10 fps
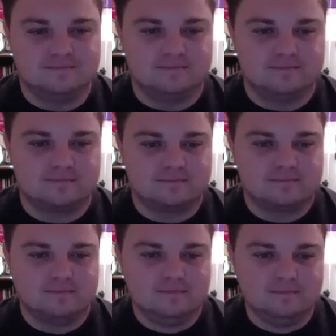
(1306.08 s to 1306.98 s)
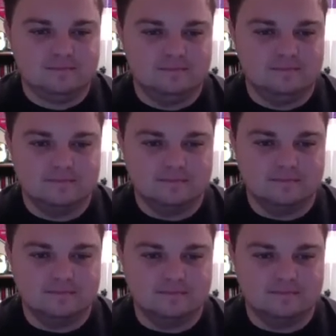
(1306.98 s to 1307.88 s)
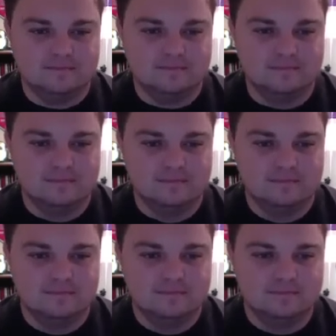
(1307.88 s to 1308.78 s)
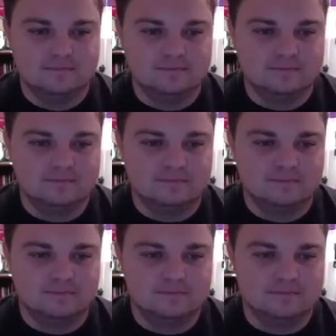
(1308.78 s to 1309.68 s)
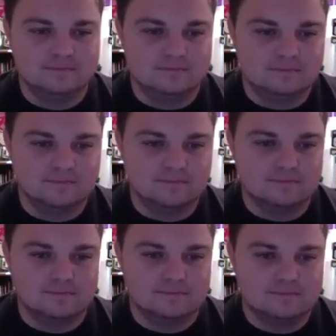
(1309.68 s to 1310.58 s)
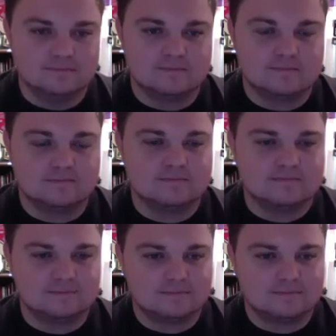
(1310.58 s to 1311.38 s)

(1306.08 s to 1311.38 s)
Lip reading: No words are spoken by the person on screen.